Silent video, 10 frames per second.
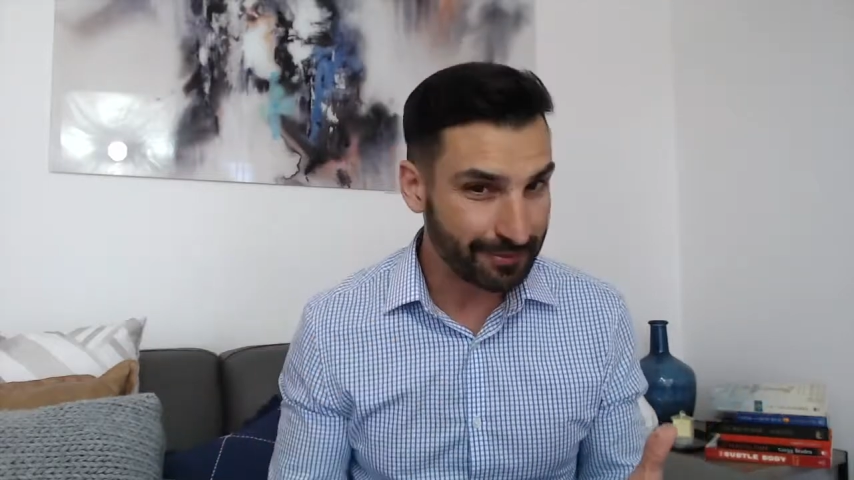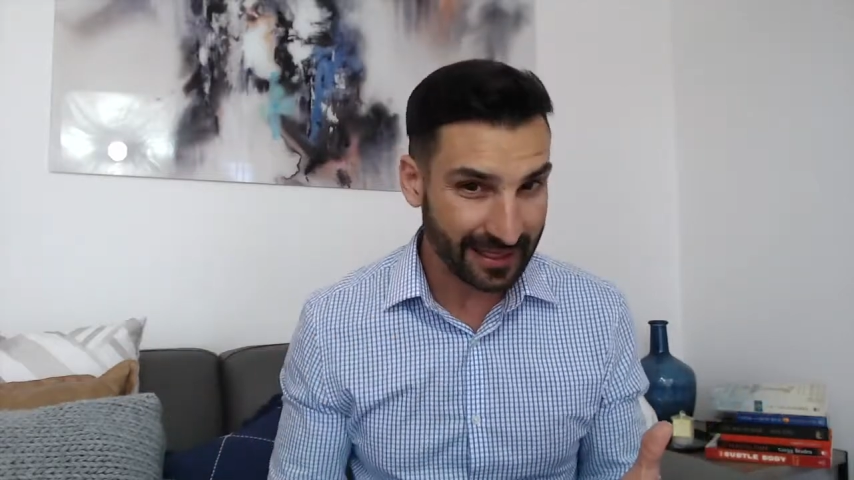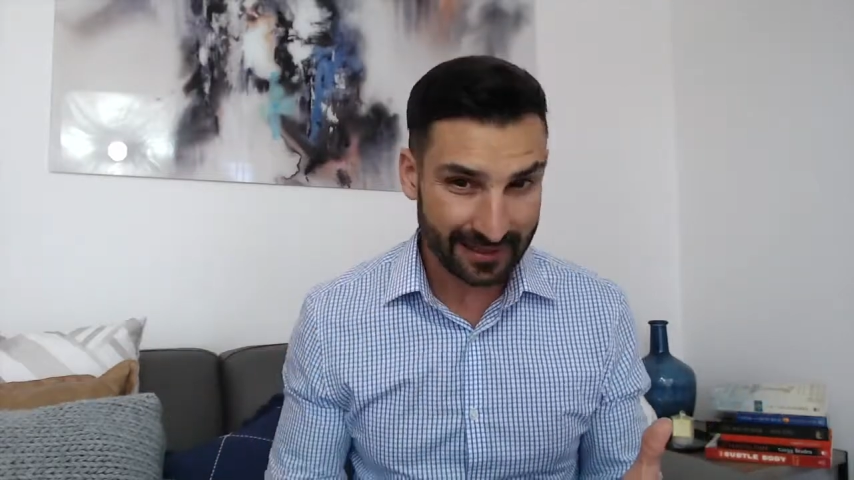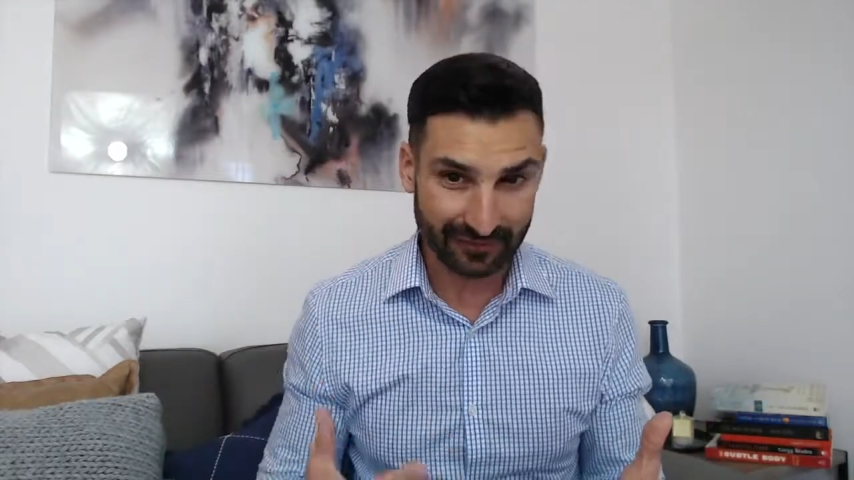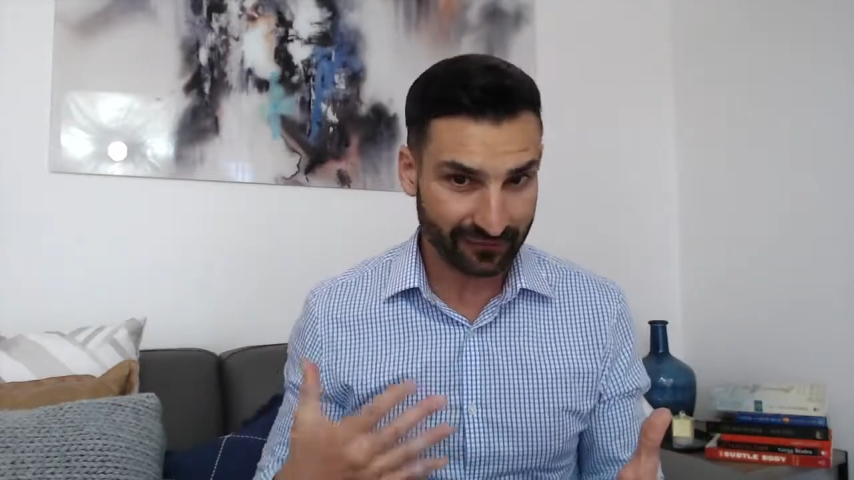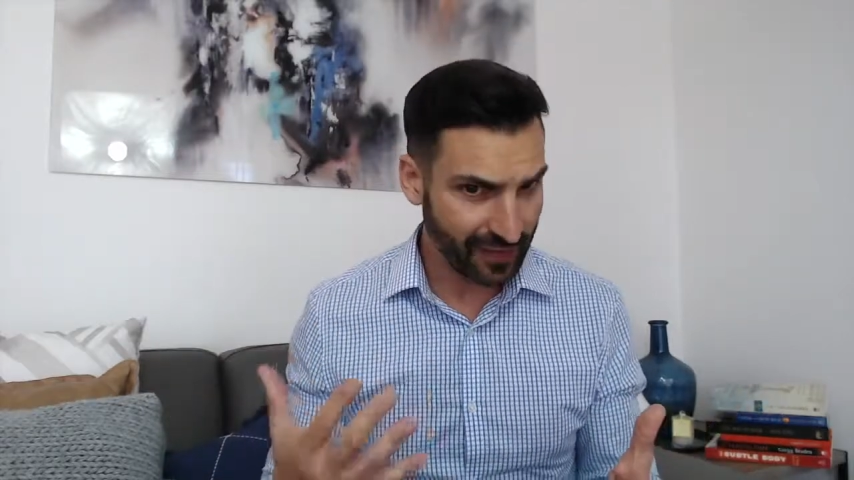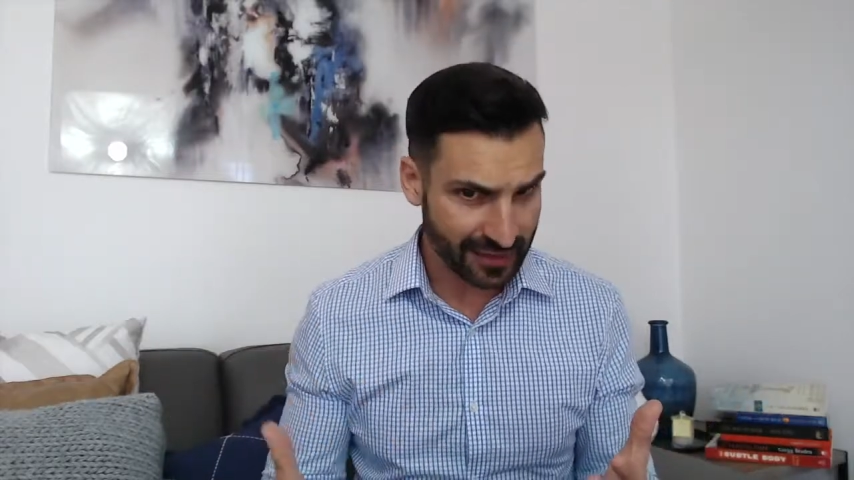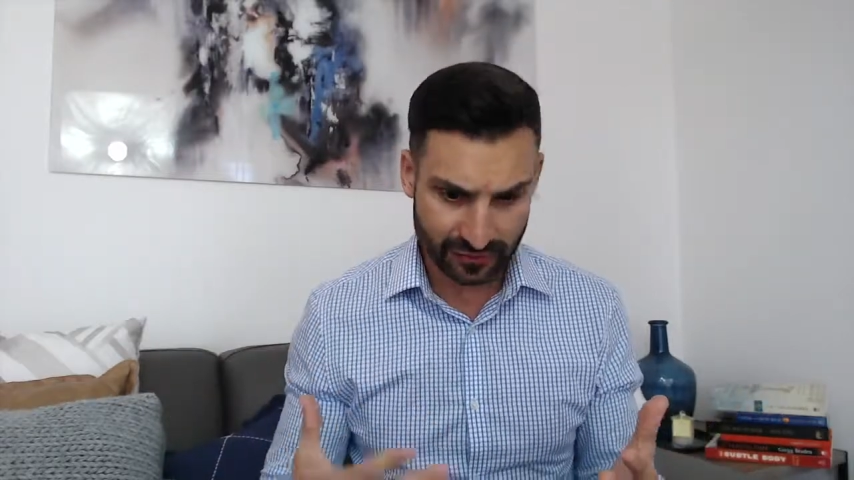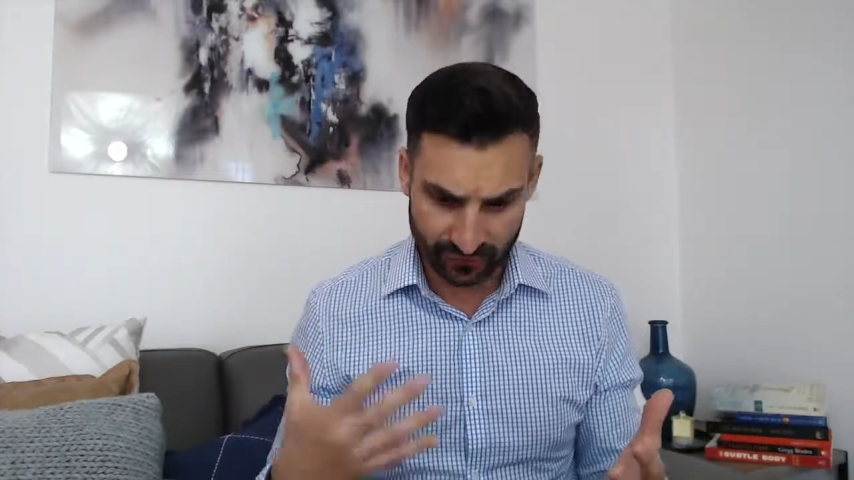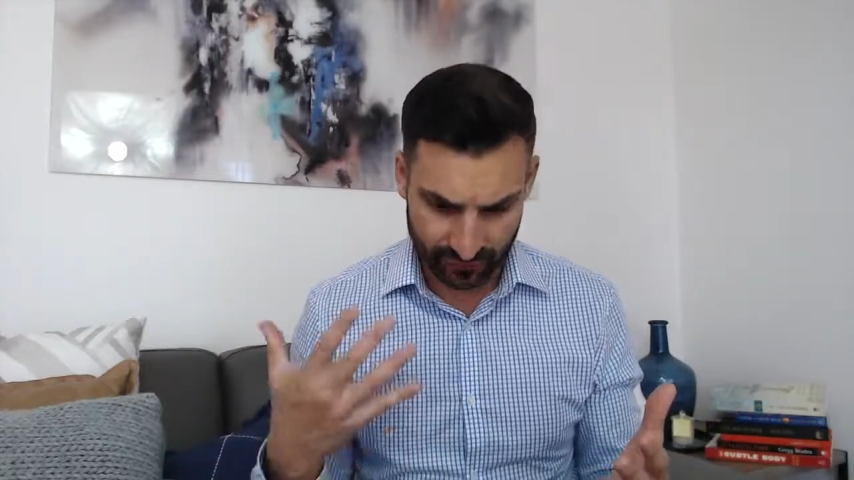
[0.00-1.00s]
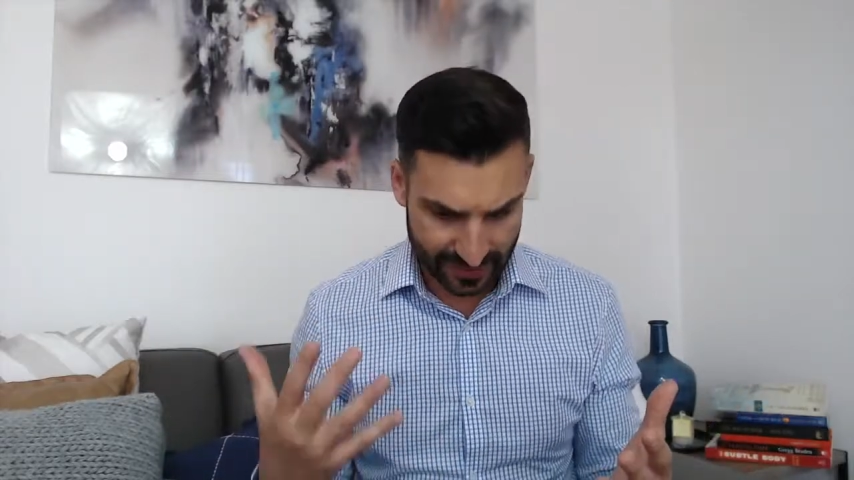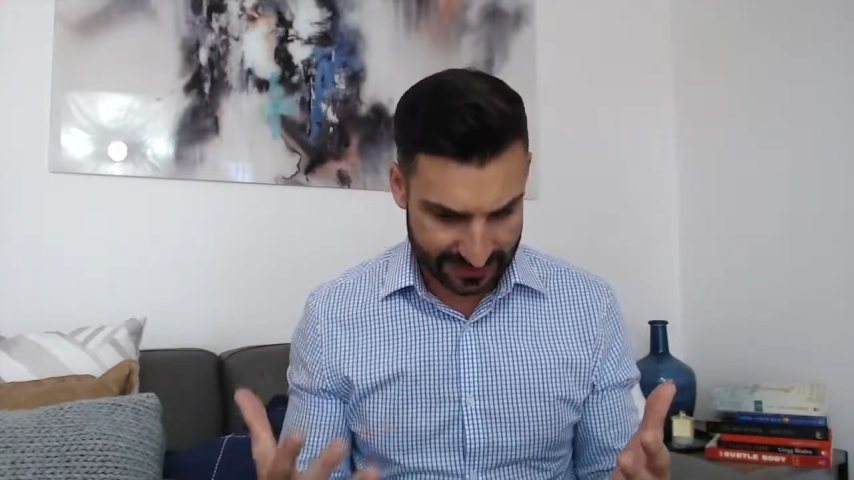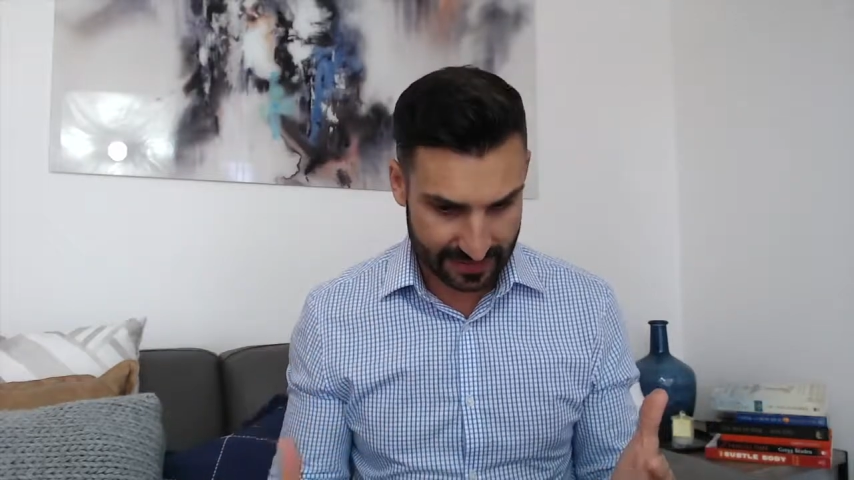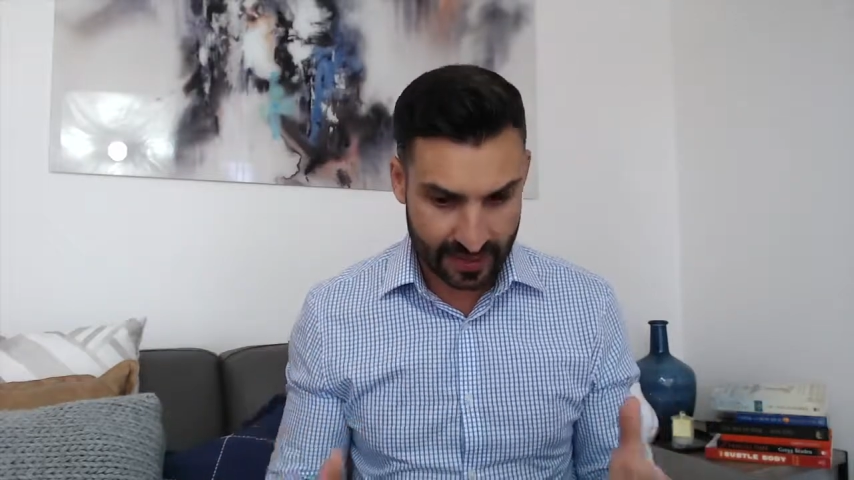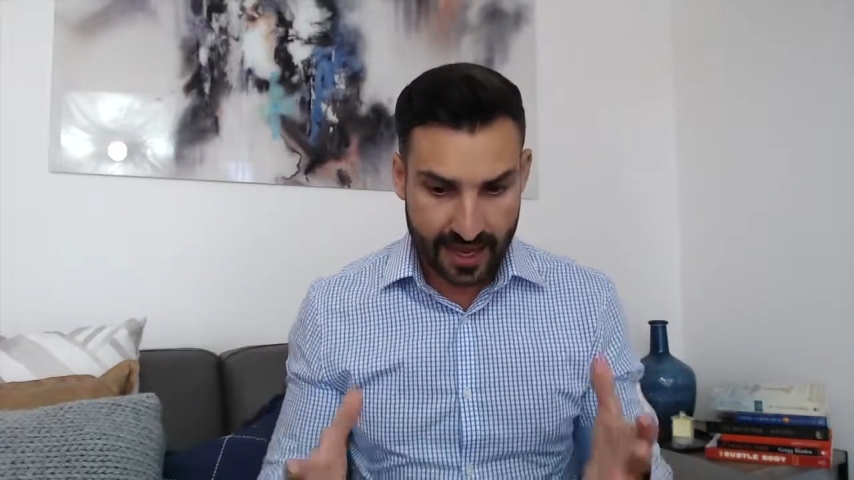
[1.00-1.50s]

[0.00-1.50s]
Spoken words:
beating faster and faster.